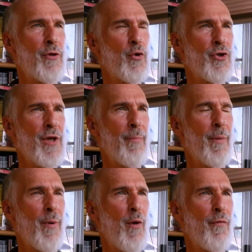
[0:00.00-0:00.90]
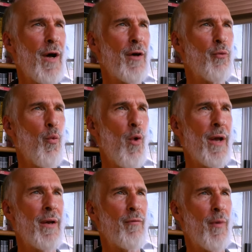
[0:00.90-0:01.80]
have two separate profiles,
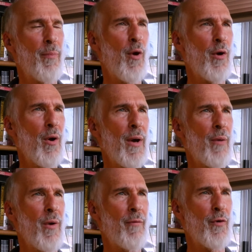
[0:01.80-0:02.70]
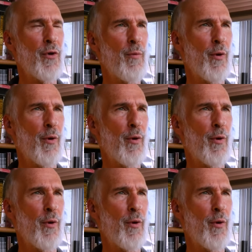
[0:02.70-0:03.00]
one for Proko and one for you